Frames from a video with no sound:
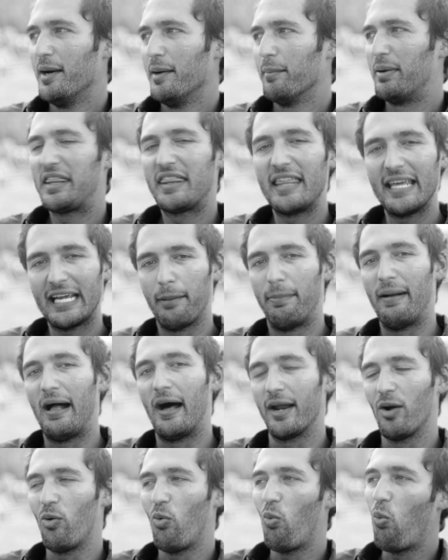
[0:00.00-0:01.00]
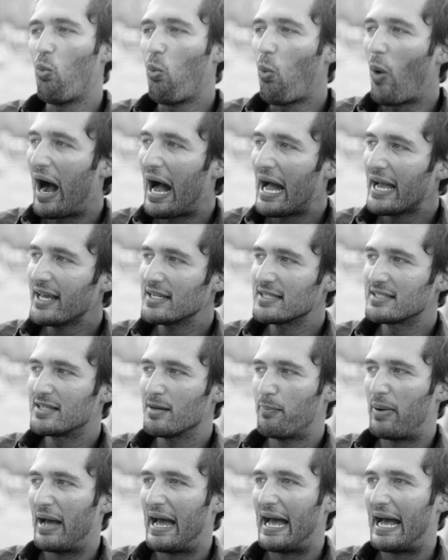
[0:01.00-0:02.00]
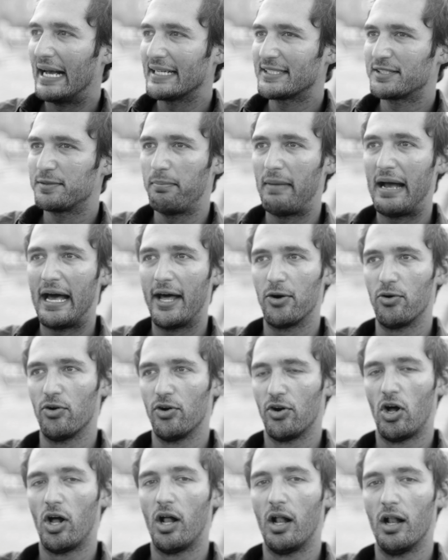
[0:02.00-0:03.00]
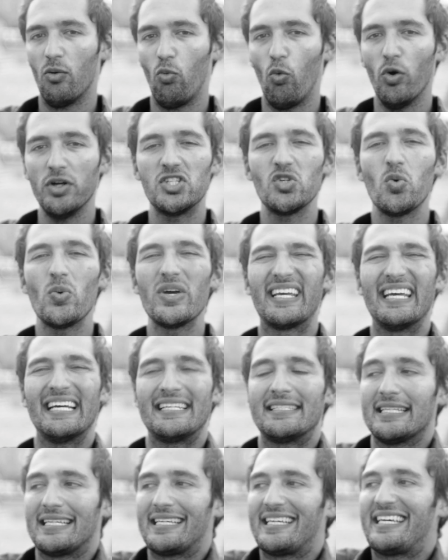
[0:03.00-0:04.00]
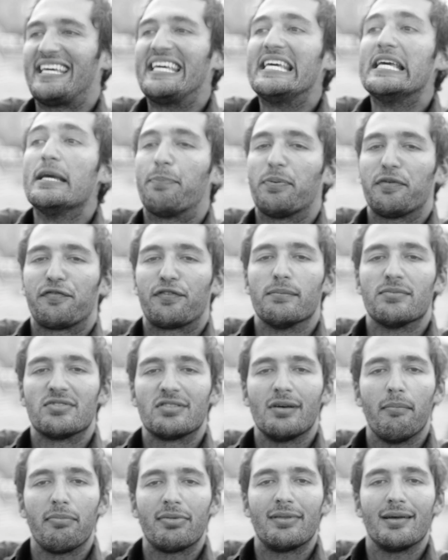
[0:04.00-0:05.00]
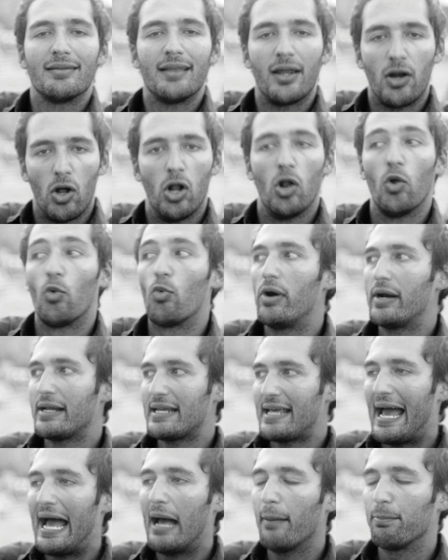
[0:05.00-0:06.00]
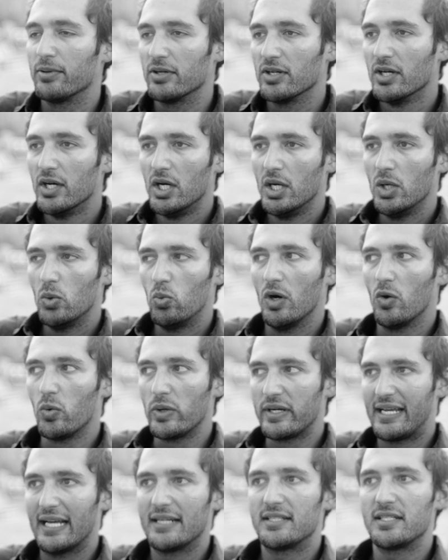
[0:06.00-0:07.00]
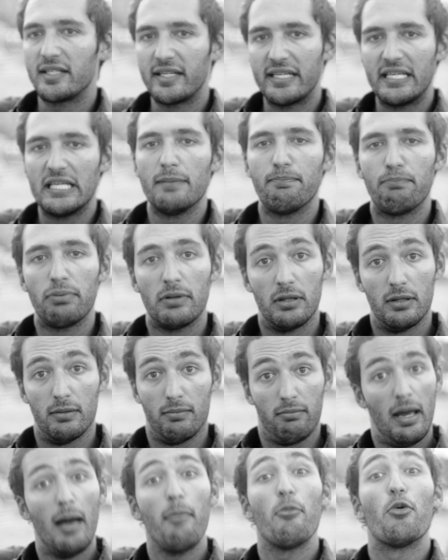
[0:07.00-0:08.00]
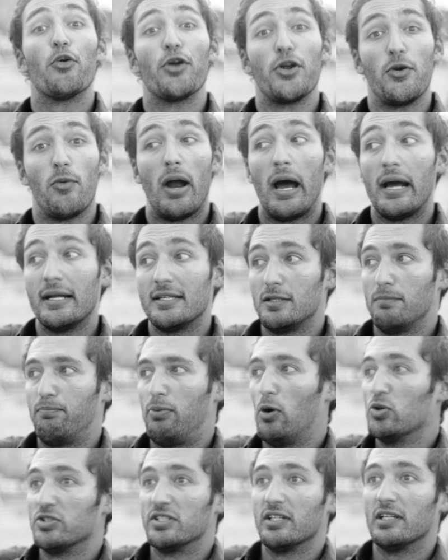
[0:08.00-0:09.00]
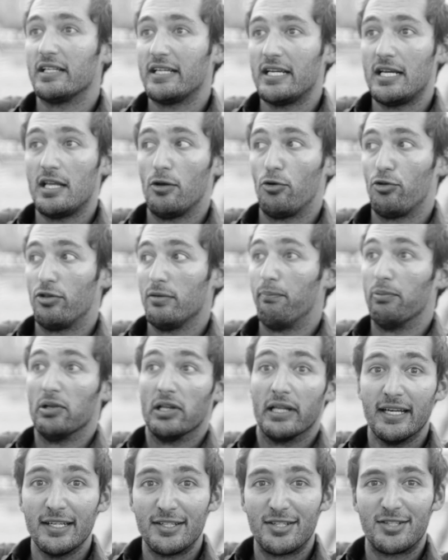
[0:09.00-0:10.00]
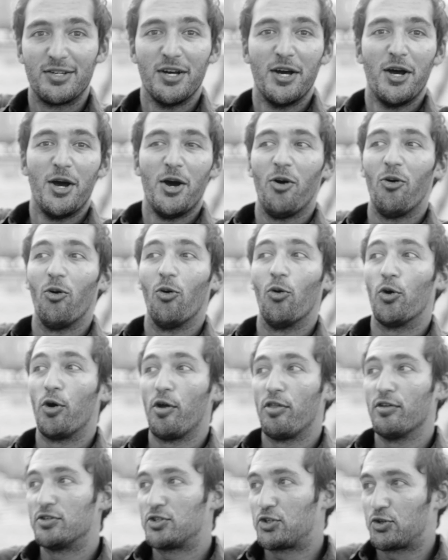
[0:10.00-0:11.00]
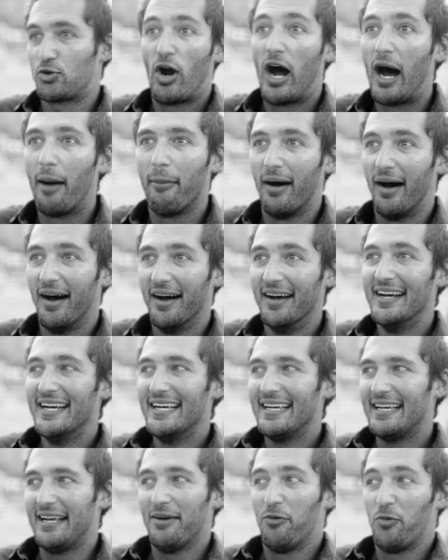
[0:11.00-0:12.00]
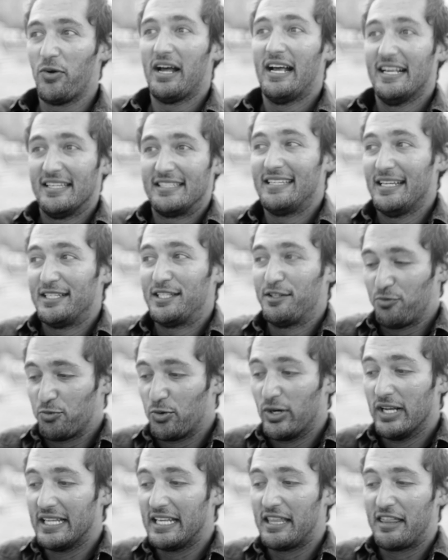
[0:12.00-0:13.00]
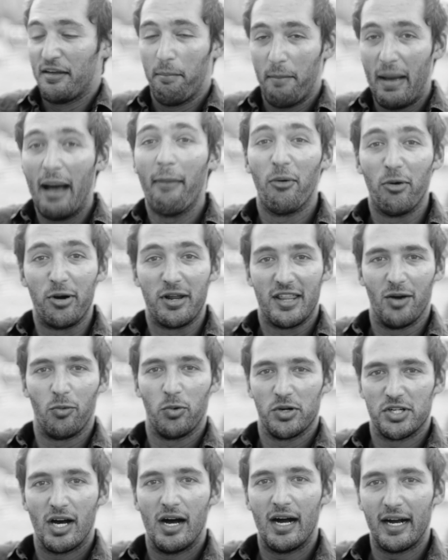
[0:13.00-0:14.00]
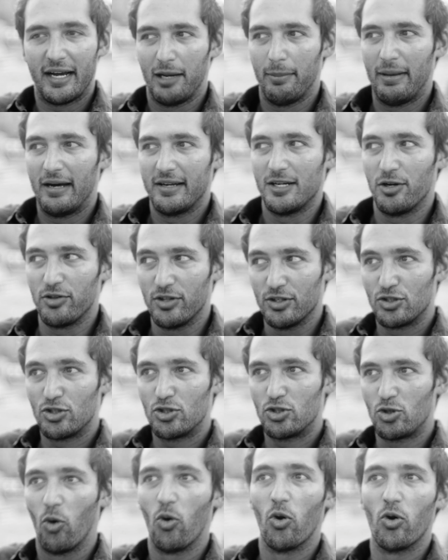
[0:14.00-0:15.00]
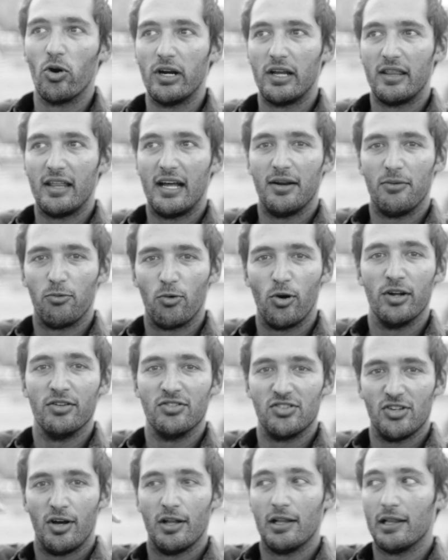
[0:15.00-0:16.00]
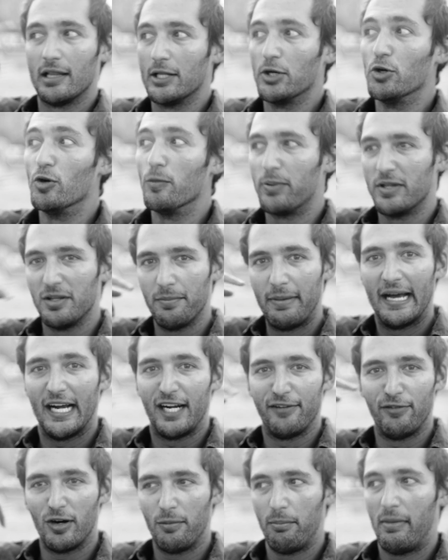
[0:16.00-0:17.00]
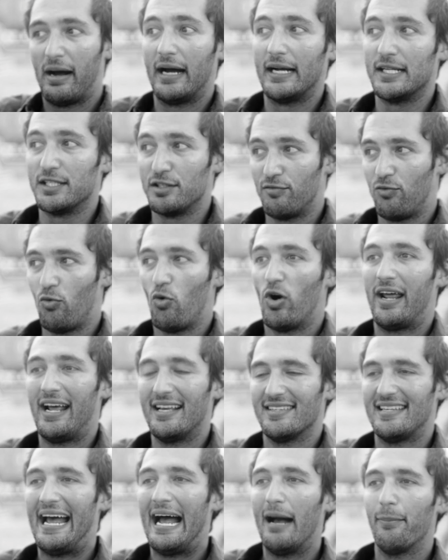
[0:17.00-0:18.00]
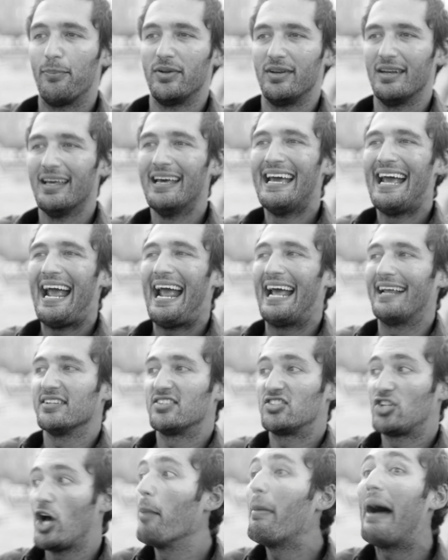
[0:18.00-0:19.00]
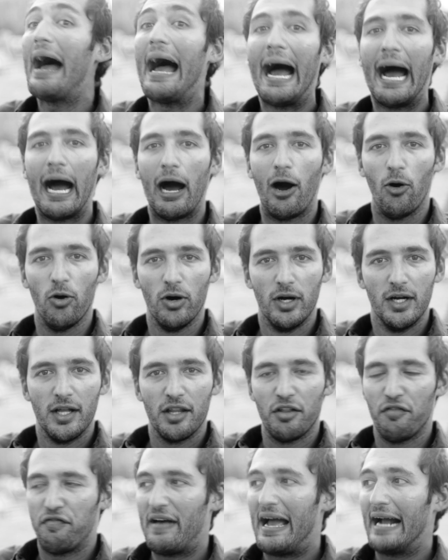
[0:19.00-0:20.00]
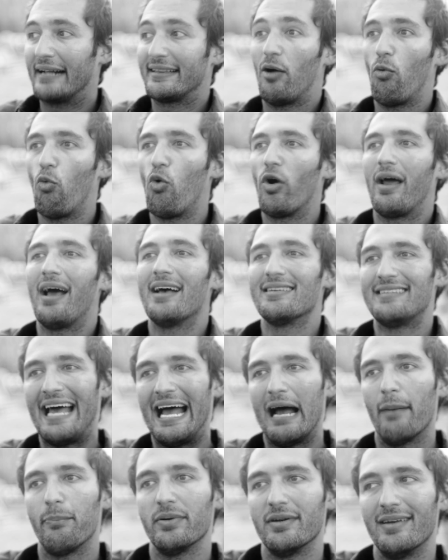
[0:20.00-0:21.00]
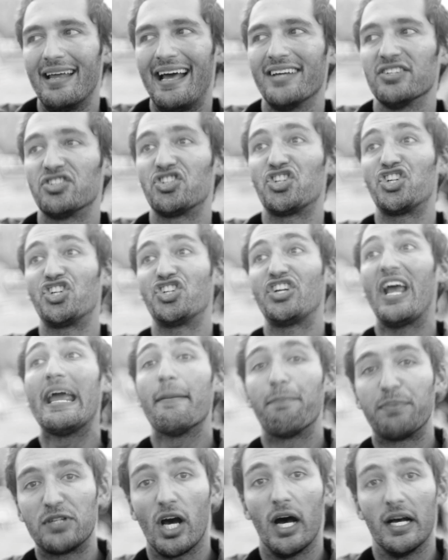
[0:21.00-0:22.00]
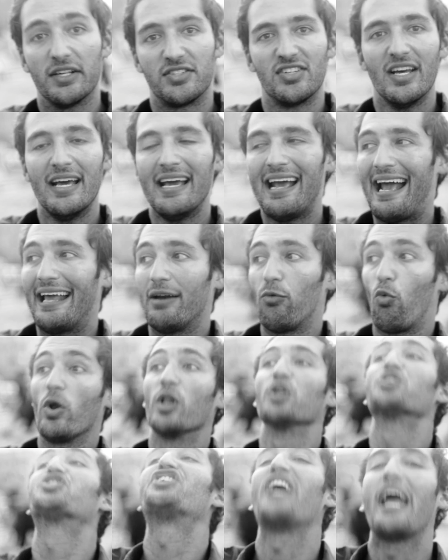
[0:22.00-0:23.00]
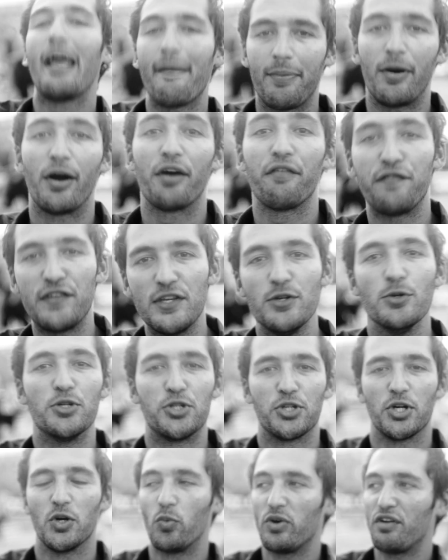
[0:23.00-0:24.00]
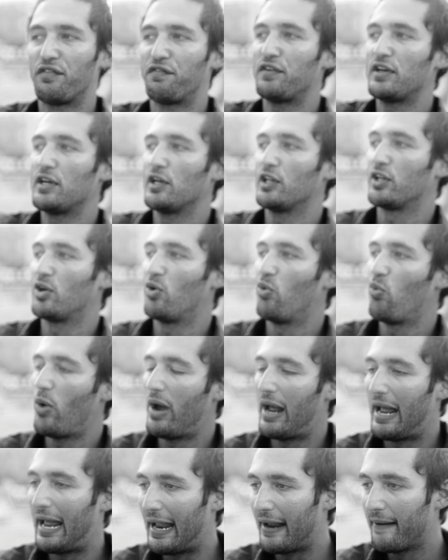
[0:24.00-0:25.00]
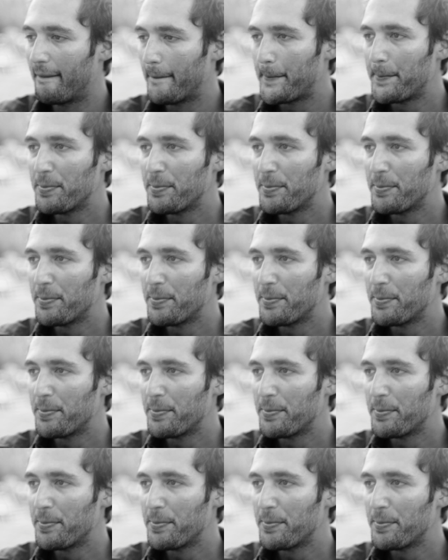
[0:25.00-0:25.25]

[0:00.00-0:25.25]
But think about it. Why does the past matter at all? What do we get to keep from something that already happened? Well, we get to keep the memory, right? Supposedly either the bliss or the trauma. It, it's, it's really the memory that we're talking about here, the story that runs on a loop in the back of our minds of what has happened. And somehow, the fact that what has happened has shaped us and will shape our future. We feel, in a way,